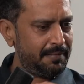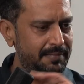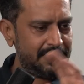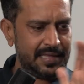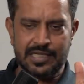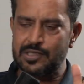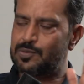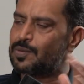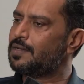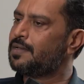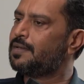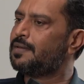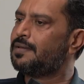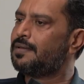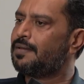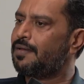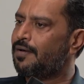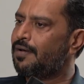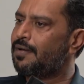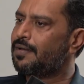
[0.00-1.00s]
things will
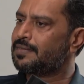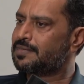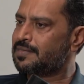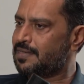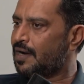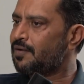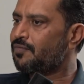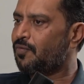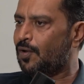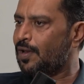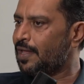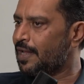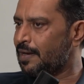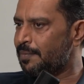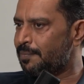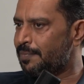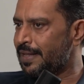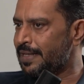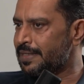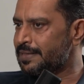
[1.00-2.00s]
start falling in
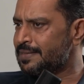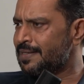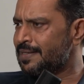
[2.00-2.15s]
place.